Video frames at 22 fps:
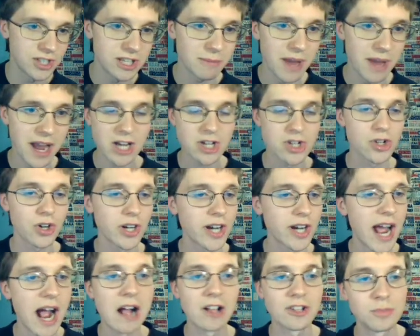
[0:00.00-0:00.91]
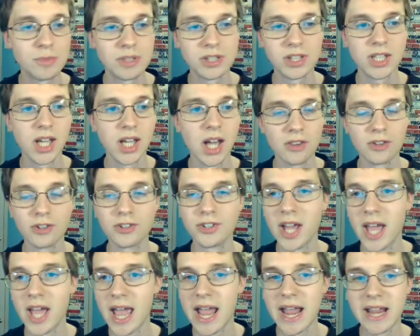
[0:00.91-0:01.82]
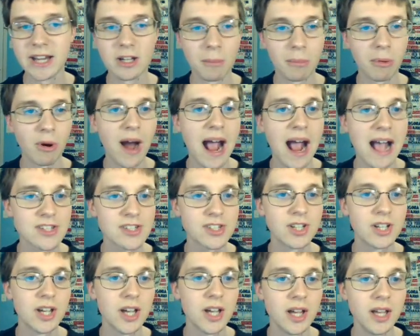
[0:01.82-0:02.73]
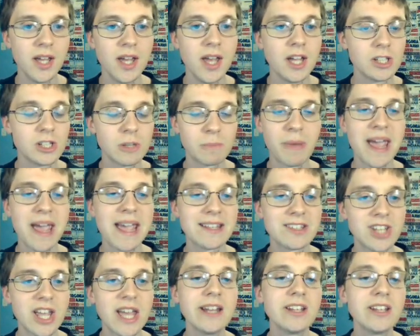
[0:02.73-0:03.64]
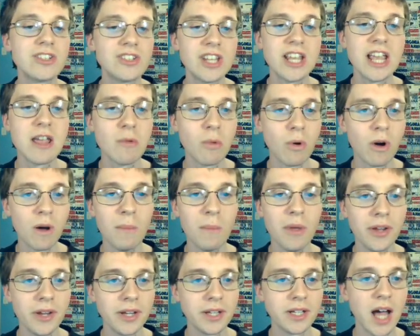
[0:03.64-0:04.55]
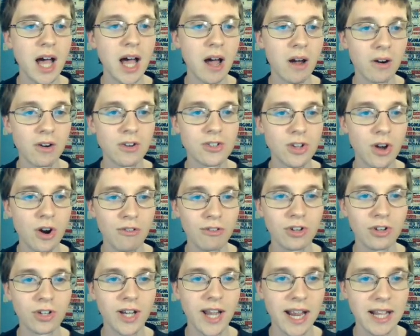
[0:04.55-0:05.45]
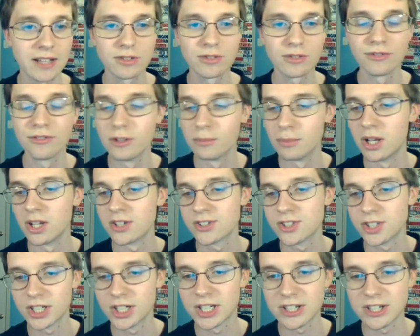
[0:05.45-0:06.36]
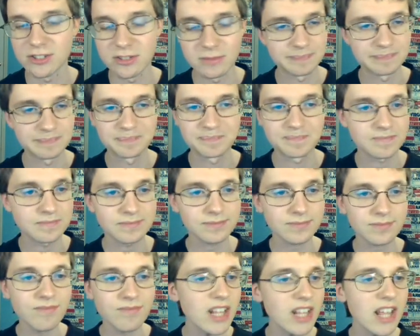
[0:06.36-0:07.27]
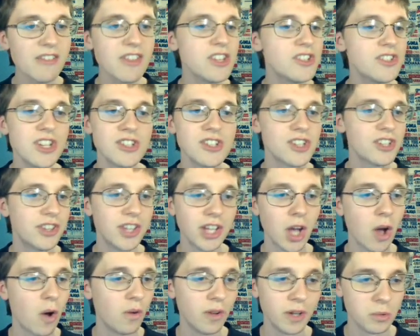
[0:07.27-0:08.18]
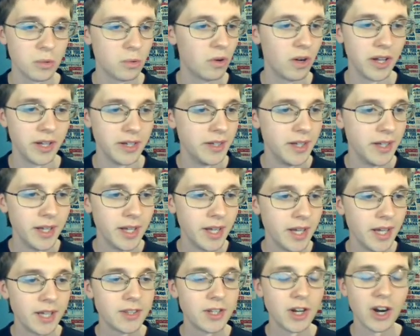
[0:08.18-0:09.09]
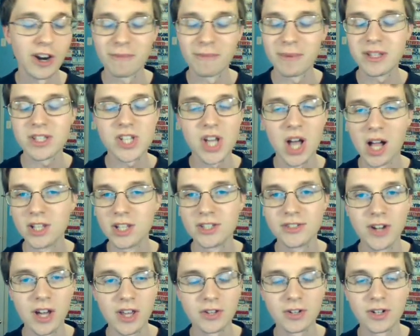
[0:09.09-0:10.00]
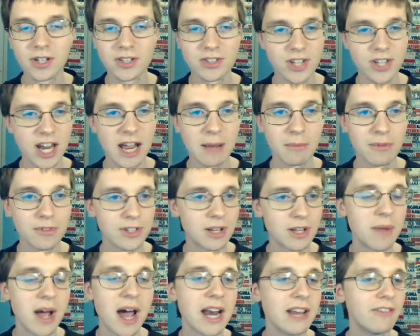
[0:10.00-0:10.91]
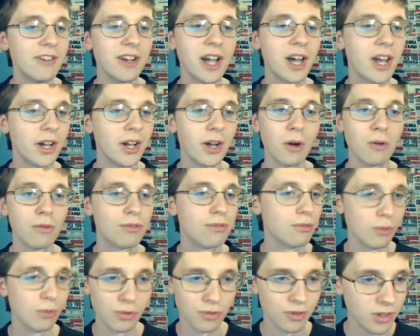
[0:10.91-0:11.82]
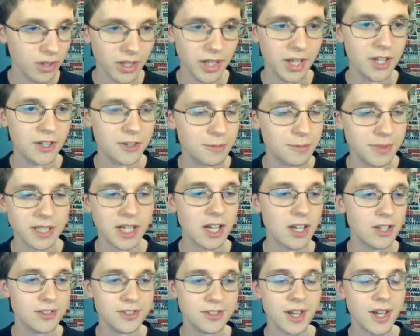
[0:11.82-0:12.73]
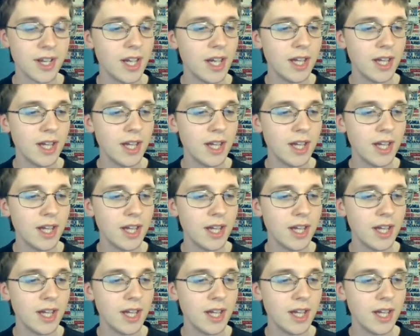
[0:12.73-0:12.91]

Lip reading: the major announcement the other day. Nebraska to pay Tennessee $1 million over a canceled football series. This isn't the only one. There have been tons of other examples. I'm not even going to go through the list because